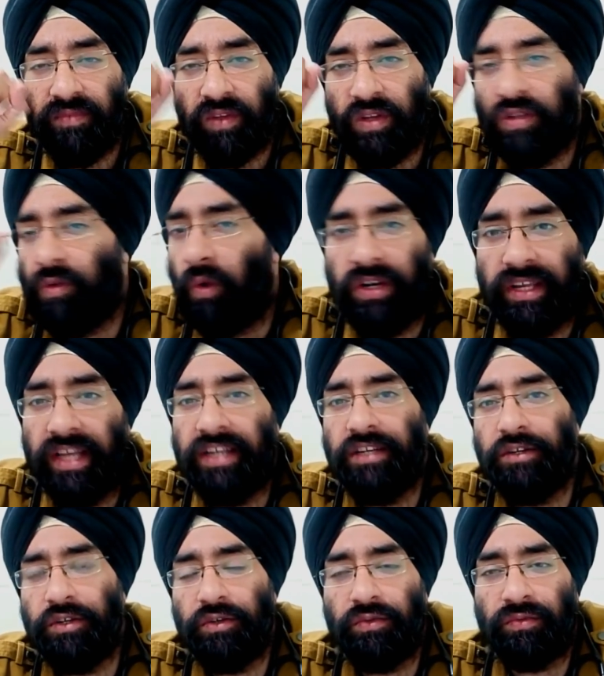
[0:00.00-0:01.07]
So what can
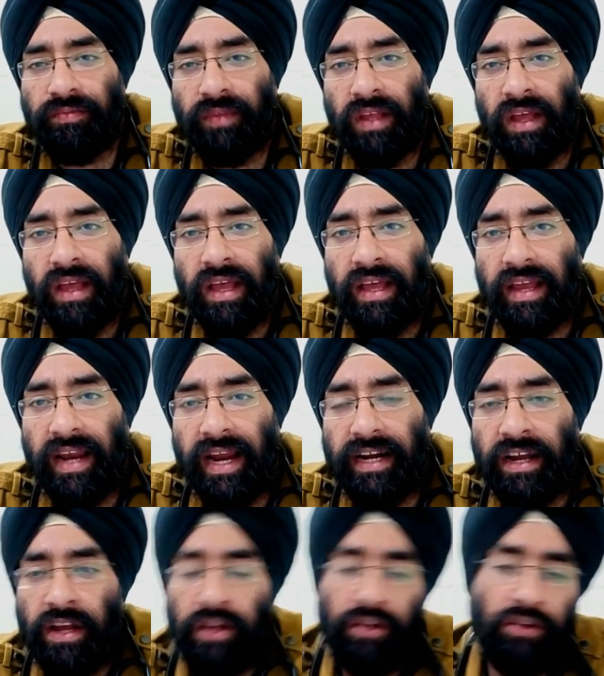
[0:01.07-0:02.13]
you do,
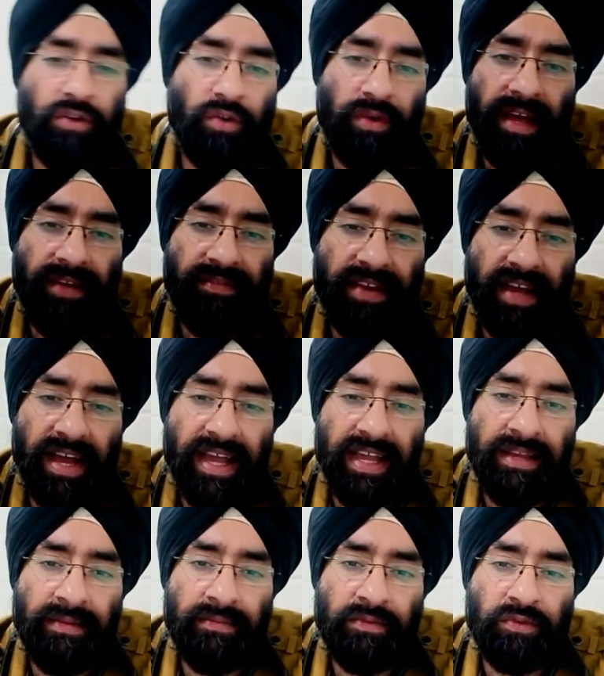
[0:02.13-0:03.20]
right? You don't have
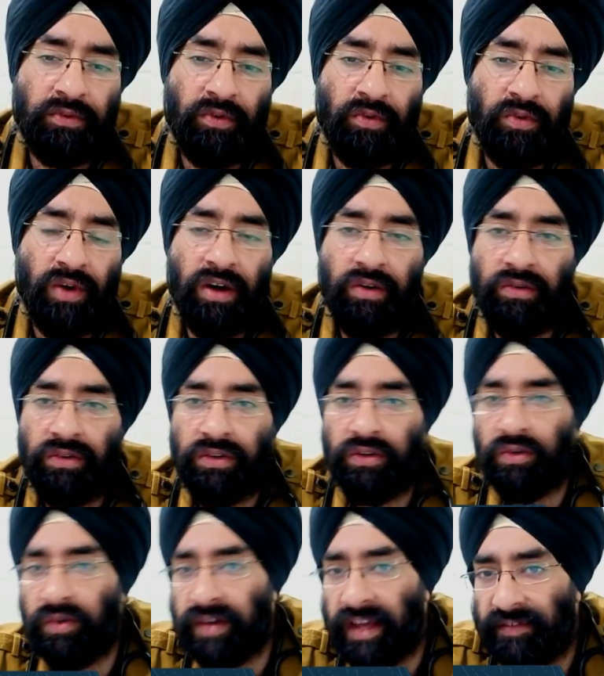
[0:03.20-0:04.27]
time to go out,
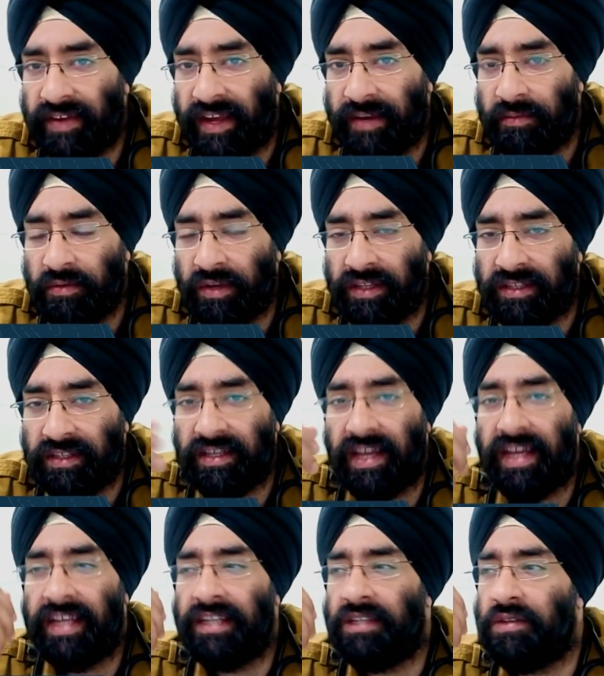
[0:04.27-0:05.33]
don't have time to
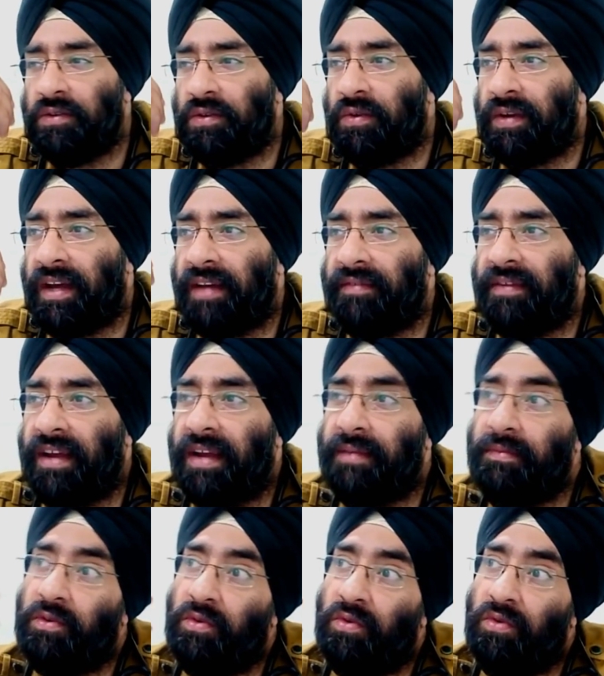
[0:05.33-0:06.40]
exercise, you don't have
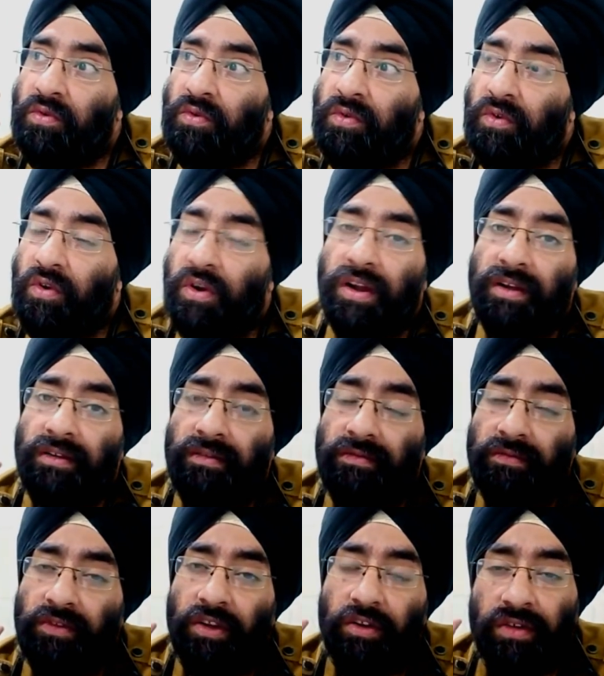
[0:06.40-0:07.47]
time to
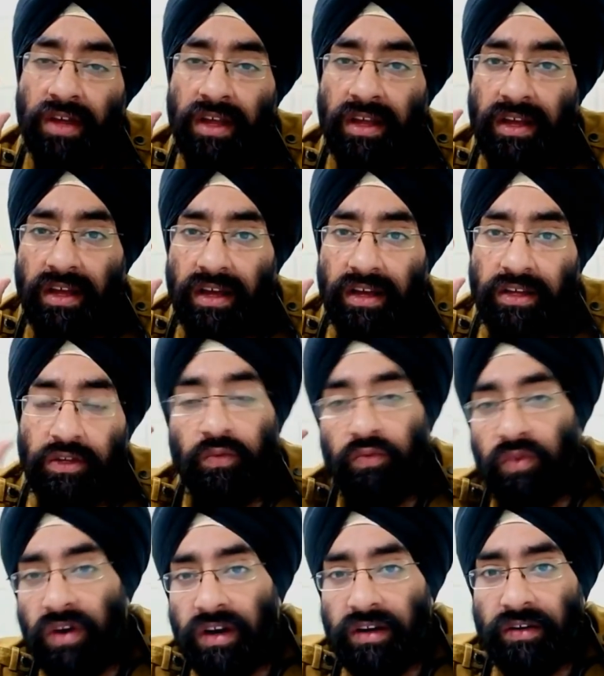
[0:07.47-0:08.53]
go, you
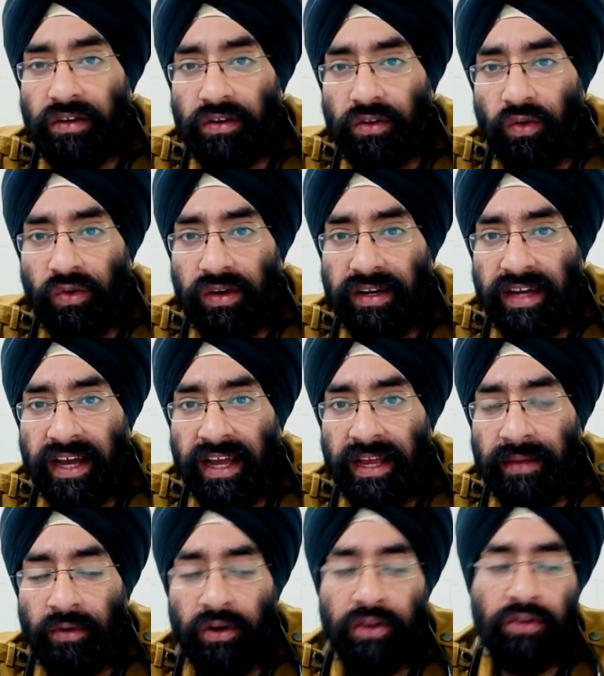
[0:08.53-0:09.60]
work whole
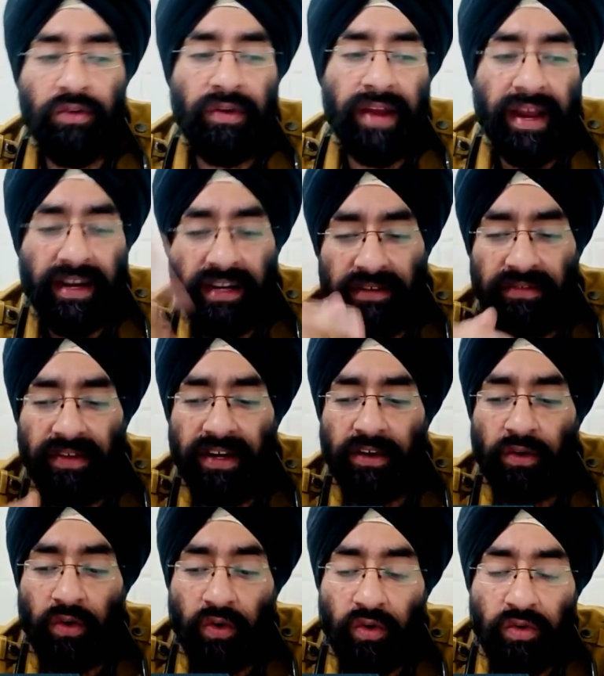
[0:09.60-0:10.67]
time, or you're active at
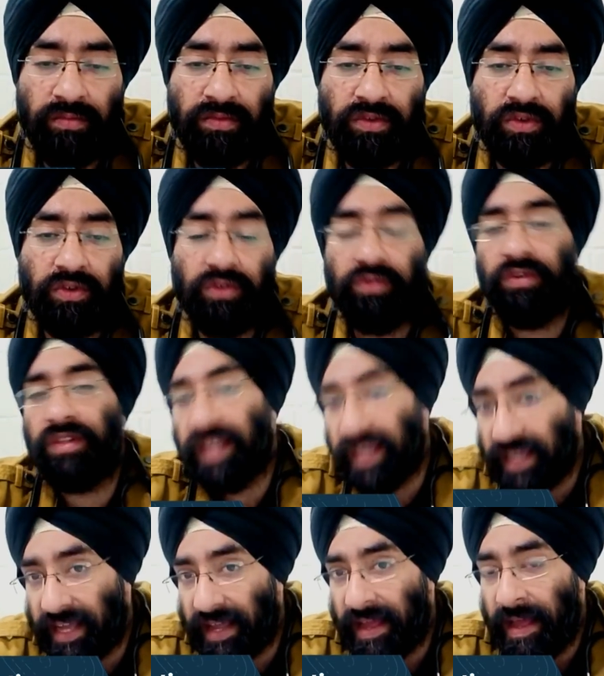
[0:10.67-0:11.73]
home. So do you
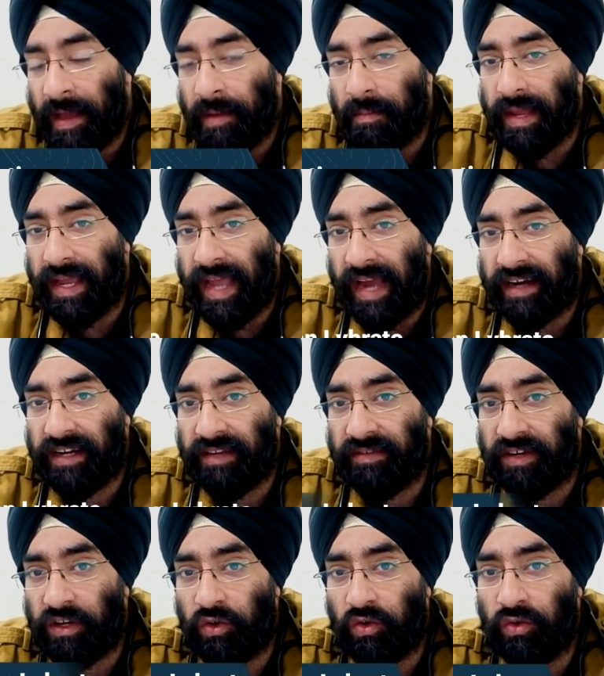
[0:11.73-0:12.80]
think being active
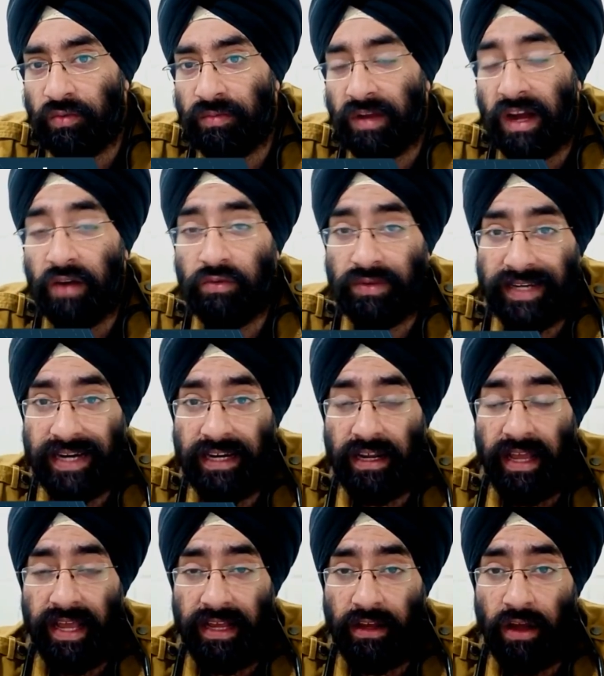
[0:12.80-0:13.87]
at home counts
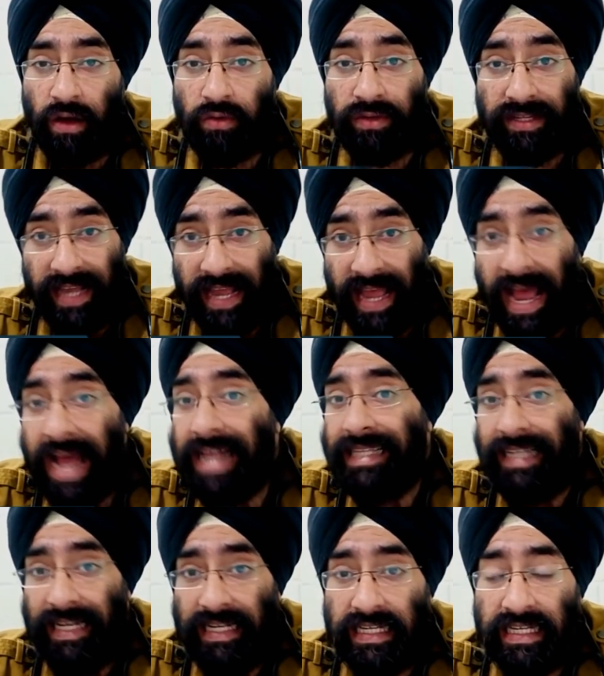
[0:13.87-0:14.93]
as
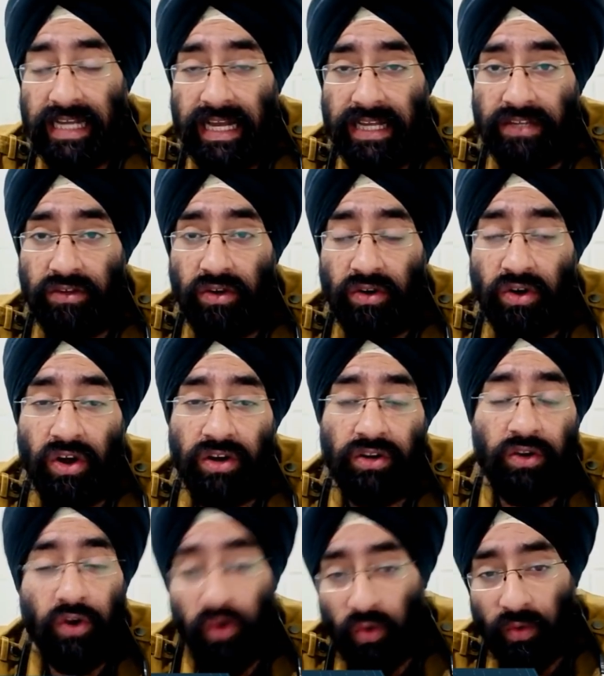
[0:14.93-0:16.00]
exercise or
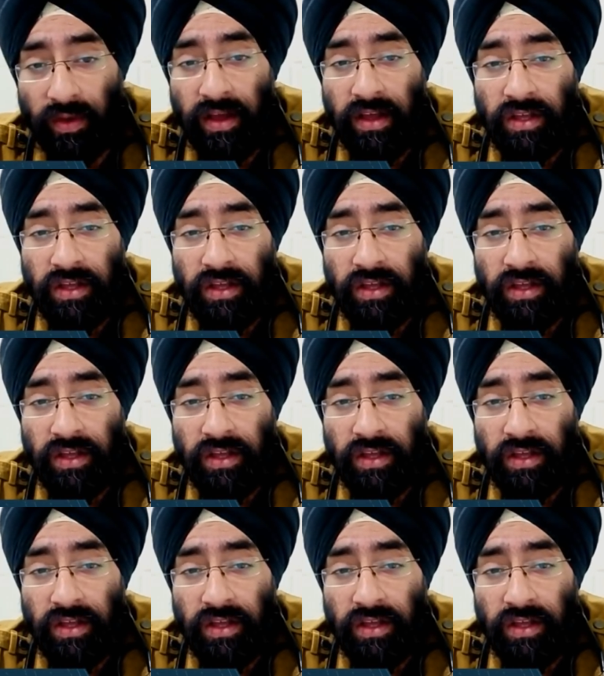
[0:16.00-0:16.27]
not? No.